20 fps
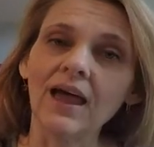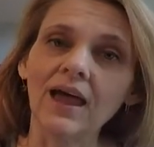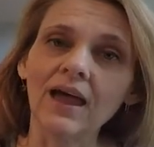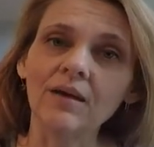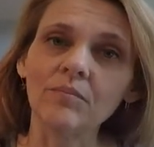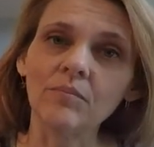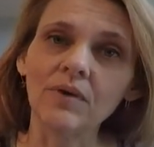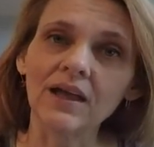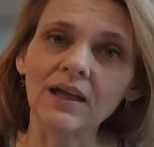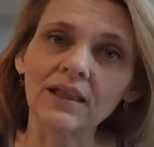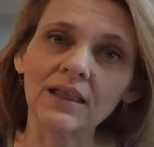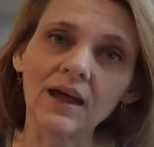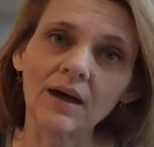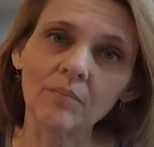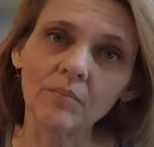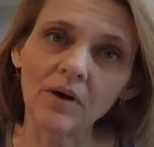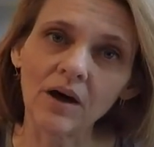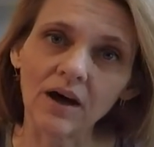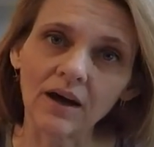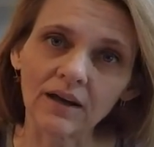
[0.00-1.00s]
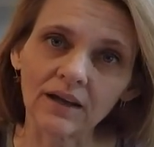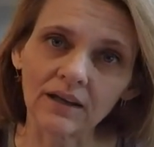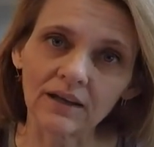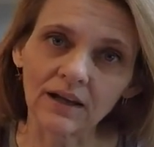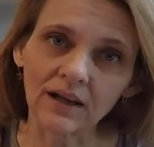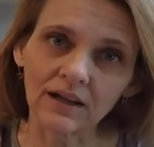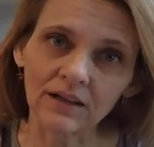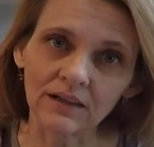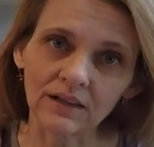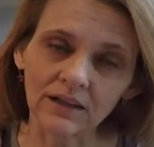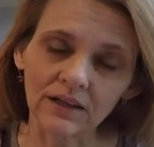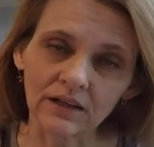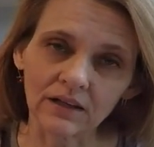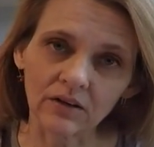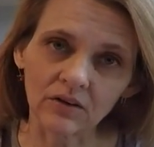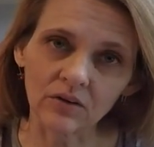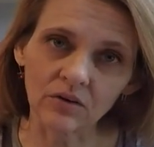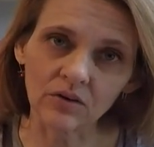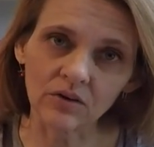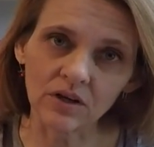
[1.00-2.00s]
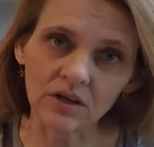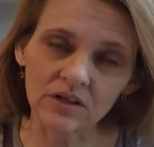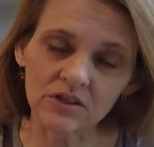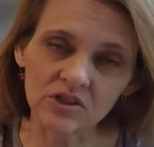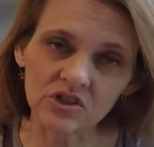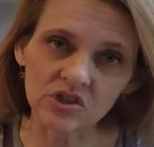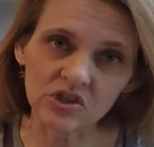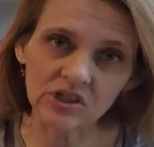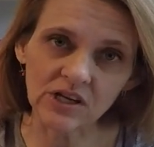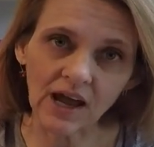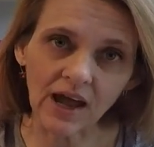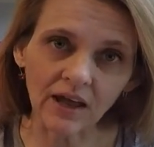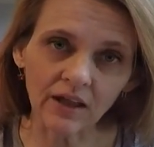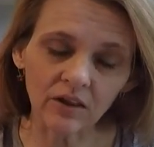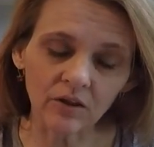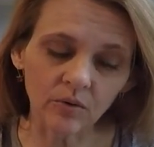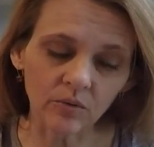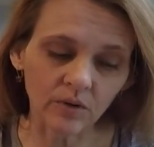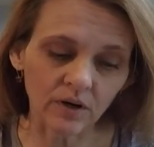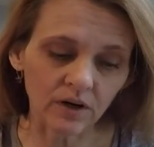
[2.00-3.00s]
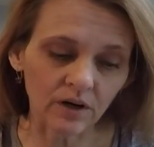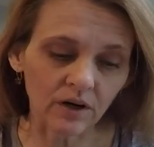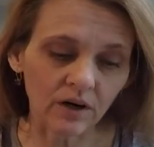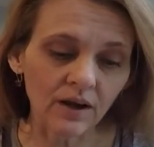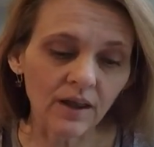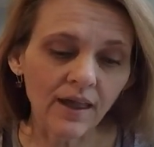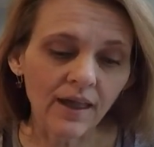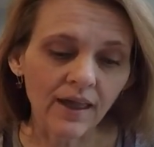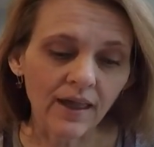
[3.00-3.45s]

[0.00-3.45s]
and make that pocket a little shallower.